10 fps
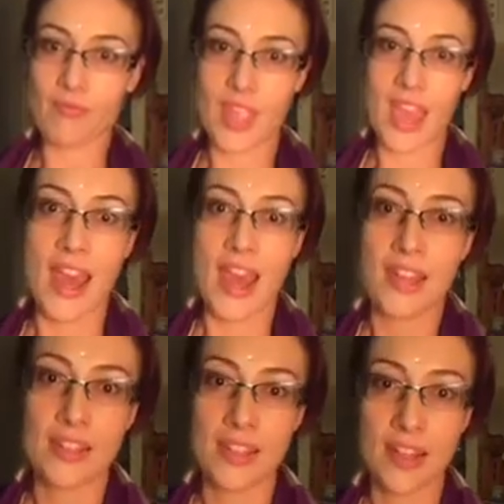
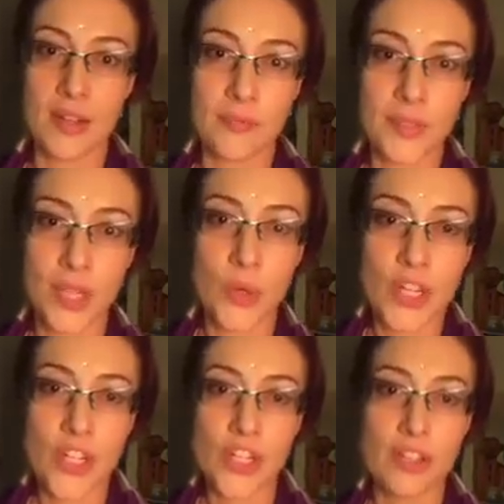And a
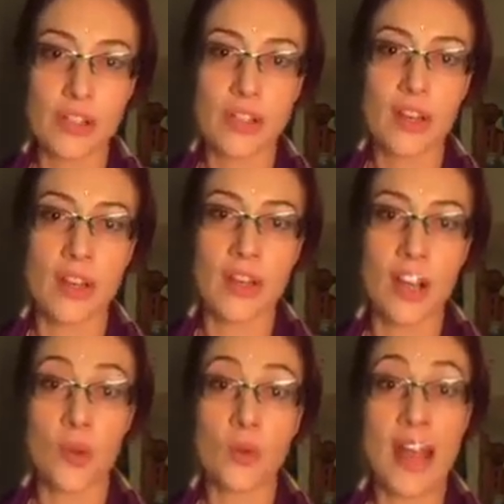question
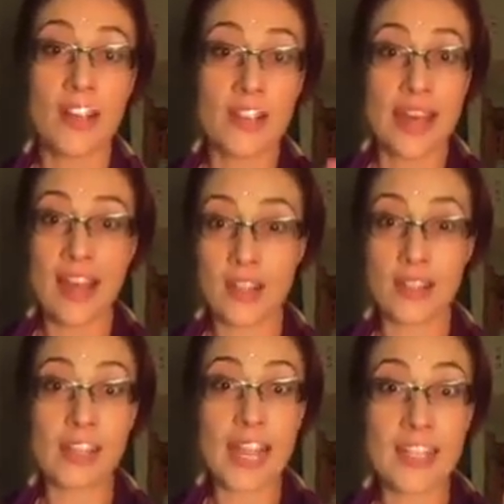around that, because I
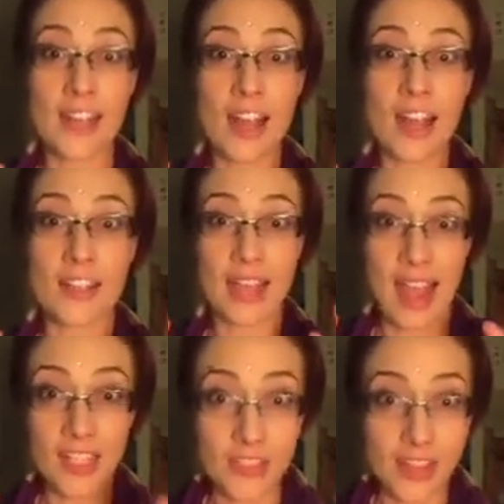like to ask
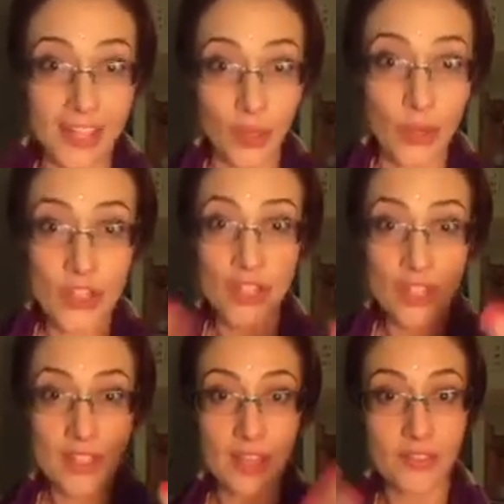activating
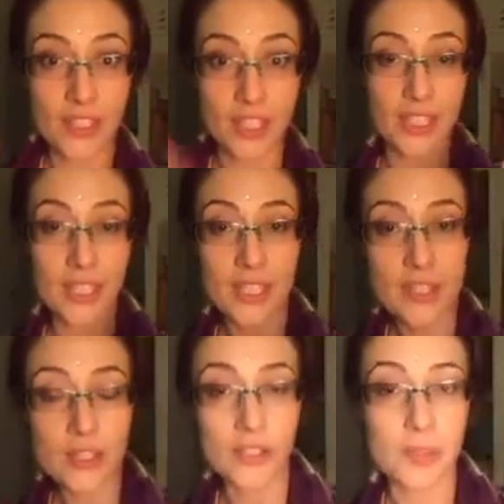questions after clears.
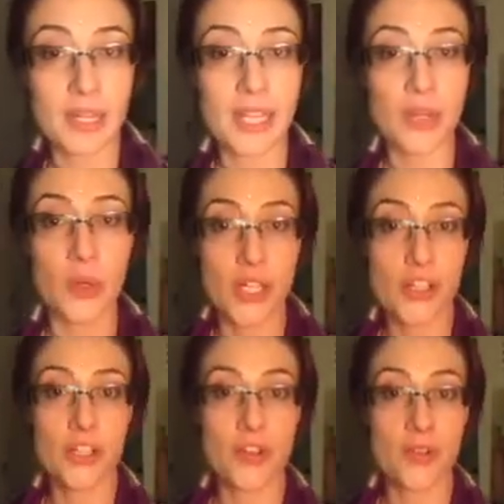So my
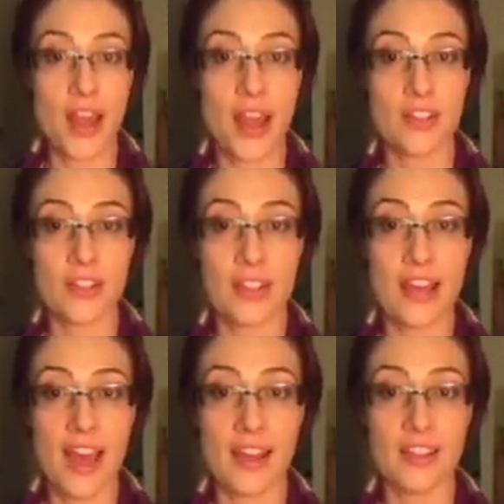question around
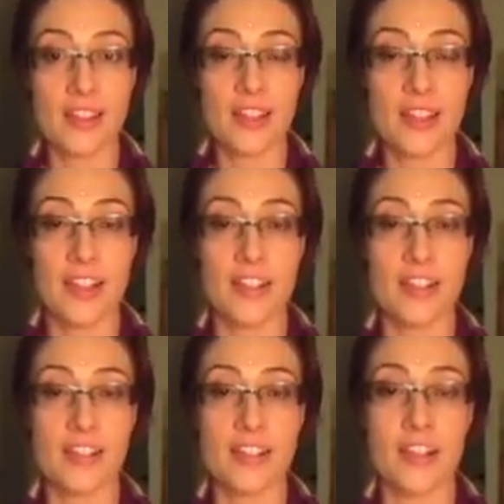that
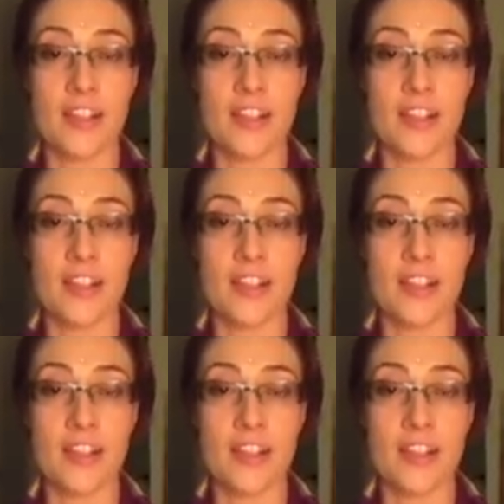is